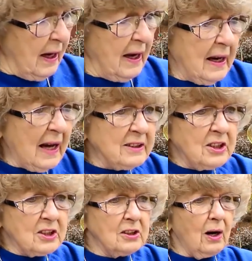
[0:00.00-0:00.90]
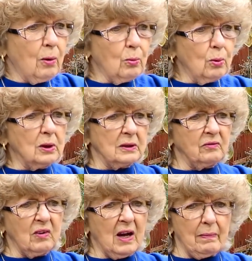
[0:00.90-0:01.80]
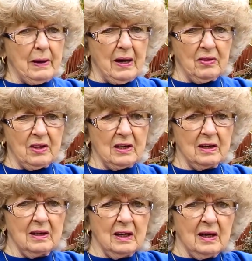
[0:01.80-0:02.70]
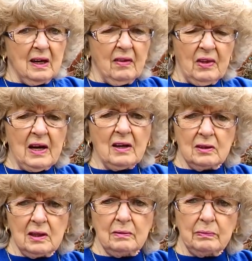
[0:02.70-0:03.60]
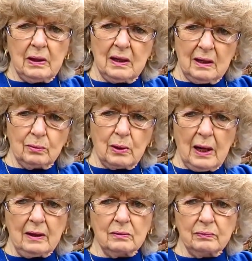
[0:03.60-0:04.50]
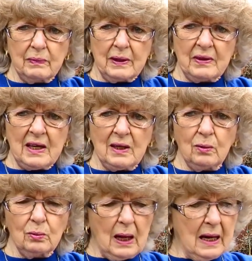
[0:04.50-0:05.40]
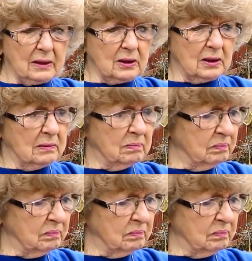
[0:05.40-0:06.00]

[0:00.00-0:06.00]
and I just saw one fly back there. They'll come around, but they don't like to